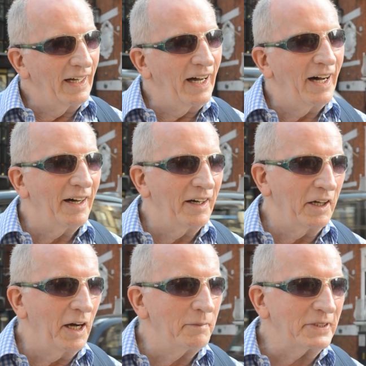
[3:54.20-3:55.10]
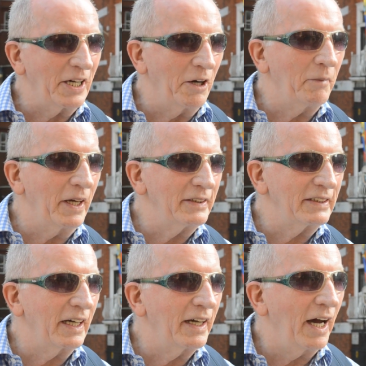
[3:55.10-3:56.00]
Hi, I'm Tom, and
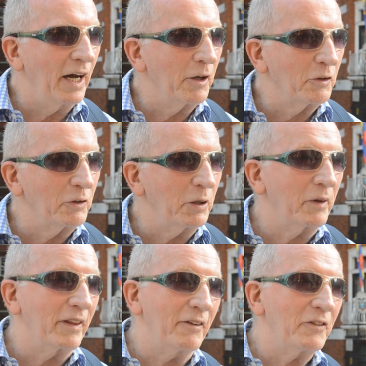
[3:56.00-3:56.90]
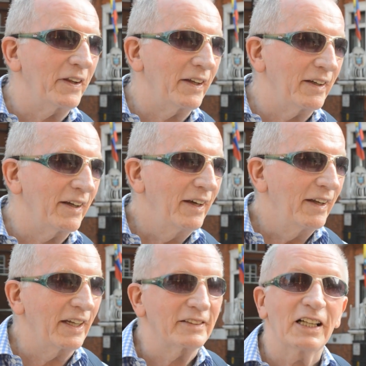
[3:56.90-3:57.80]
I agree with everything
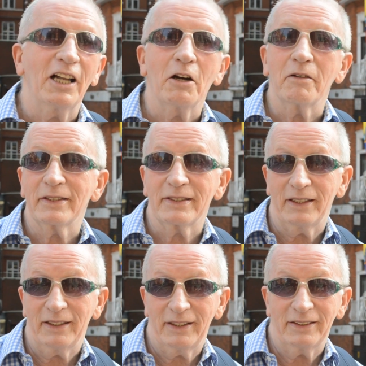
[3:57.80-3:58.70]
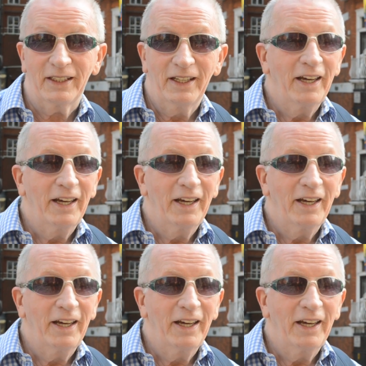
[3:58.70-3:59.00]
that Clara said.